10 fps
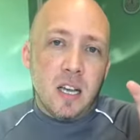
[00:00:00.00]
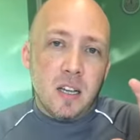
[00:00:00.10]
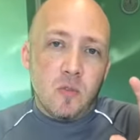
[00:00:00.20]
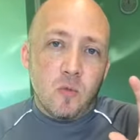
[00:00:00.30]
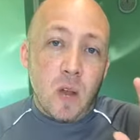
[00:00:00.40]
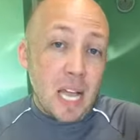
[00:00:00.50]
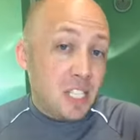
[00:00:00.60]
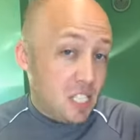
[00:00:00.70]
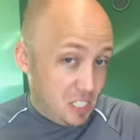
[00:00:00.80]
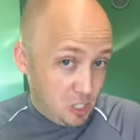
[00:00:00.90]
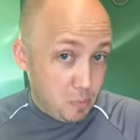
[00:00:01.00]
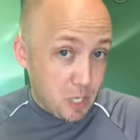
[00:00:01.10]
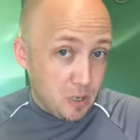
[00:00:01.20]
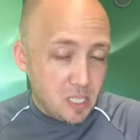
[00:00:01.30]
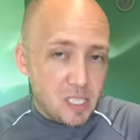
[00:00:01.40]
righteous
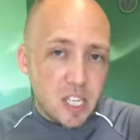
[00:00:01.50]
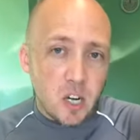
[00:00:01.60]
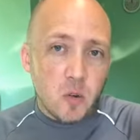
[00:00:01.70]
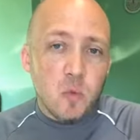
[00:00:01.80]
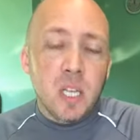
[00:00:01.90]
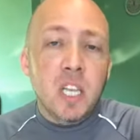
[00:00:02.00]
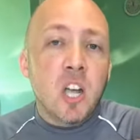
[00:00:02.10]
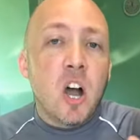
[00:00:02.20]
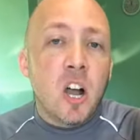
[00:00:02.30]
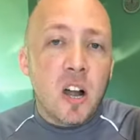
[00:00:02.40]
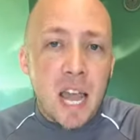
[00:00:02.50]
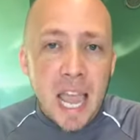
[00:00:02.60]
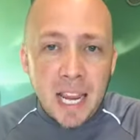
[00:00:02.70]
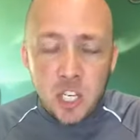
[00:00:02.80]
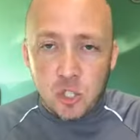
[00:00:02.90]
spirits. There really are
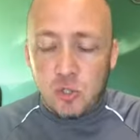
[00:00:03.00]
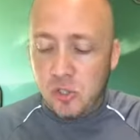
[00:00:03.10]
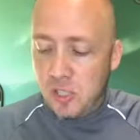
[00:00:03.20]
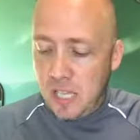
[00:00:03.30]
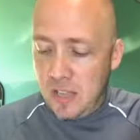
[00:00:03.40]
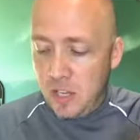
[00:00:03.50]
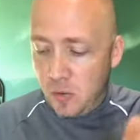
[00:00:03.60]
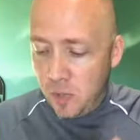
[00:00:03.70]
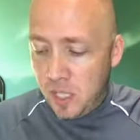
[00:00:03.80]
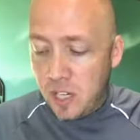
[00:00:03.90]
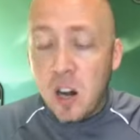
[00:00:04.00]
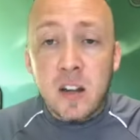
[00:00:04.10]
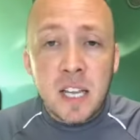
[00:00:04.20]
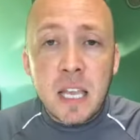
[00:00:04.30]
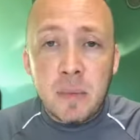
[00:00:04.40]
angels and there really are
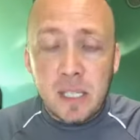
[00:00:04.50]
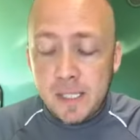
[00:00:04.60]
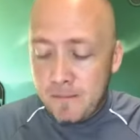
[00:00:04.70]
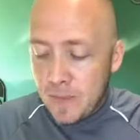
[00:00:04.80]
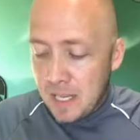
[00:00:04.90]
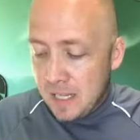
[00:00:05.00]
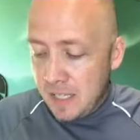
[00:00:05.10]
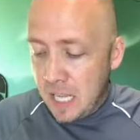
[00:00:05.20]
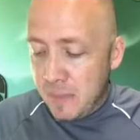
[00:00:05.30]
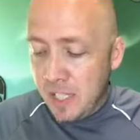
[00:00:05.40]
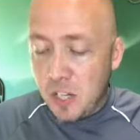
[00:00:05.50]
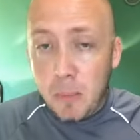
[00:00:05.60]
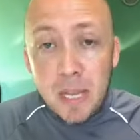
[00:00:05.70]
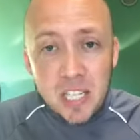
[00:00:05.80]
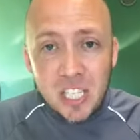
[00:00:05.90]
demons. Demons are
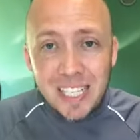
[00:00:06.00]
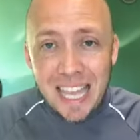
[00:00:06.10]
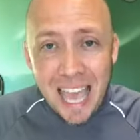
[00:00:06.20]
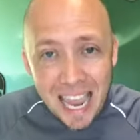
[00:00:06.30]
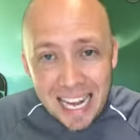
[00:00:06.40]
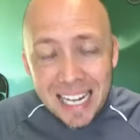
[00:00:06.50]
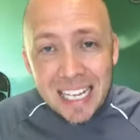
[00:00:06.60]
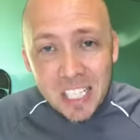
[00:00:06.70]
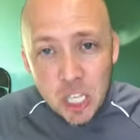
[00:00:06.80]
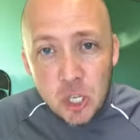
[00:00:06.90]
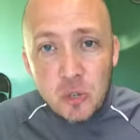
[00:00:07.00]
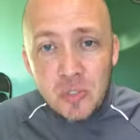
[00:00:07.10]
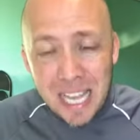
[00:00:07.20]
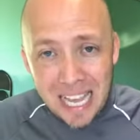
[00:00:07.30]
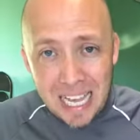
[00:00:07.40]
mentioned 82
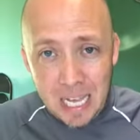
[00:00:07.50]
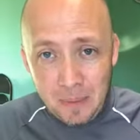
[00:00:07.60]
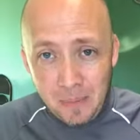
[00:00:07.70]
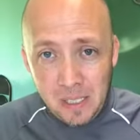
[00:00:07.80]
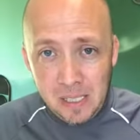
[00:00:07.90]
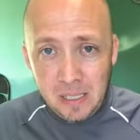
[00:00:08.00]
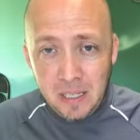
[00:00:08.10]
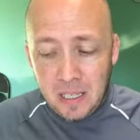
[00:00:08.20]
times